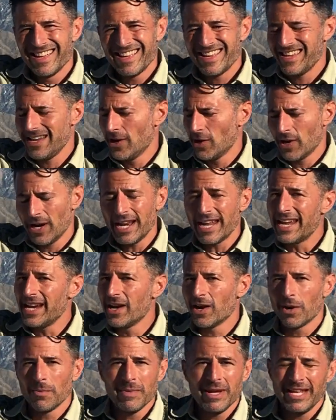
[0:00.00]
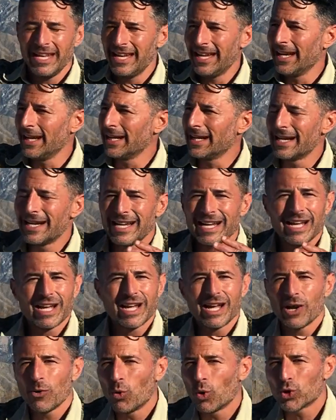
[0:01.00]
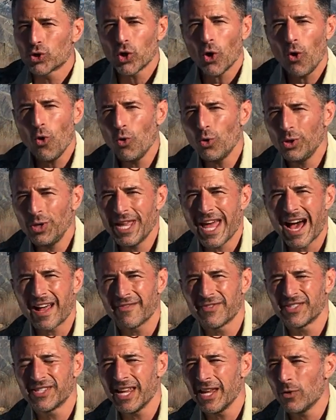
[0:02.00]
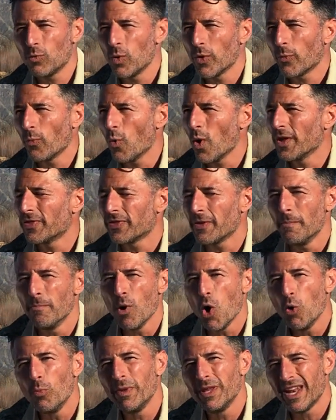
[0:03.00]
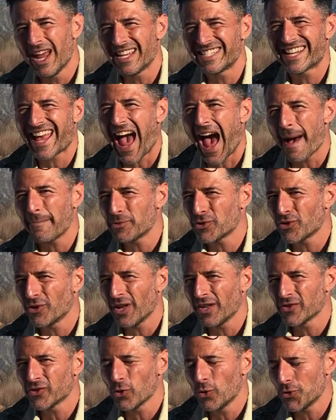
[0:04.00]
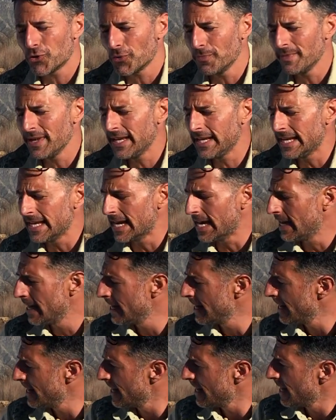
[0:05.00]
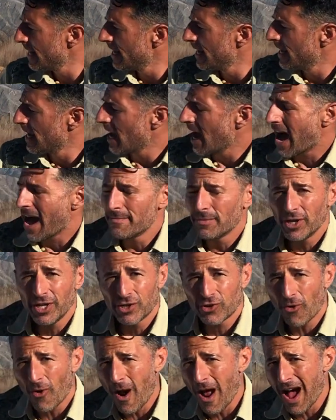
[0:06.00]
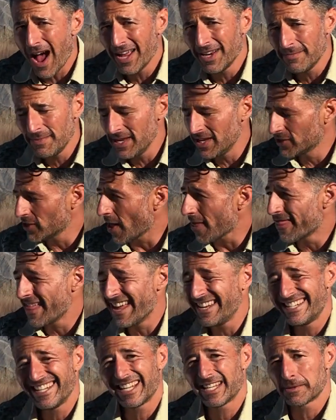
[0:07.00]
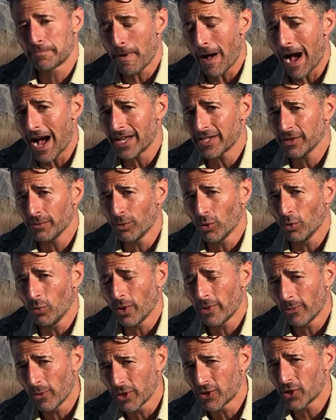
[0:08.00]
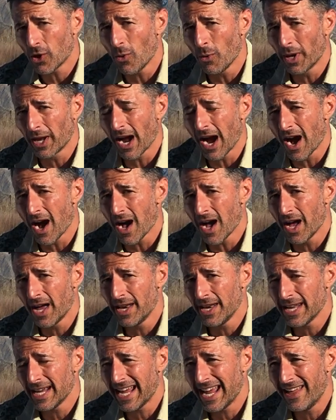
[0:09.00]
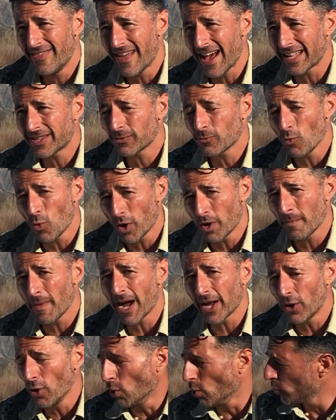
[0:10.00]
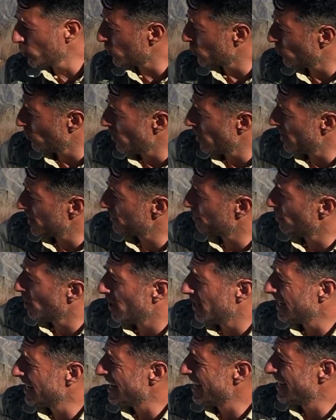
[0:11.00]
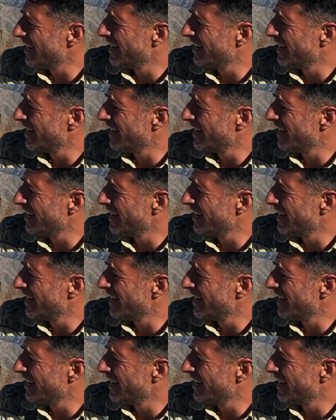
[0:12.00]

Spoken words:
here and here, meaning we're totally out of sync with what the moment has captured on social media. I'm going to try to be as authentic as possible with what's going on, and that's one of my goals through this. But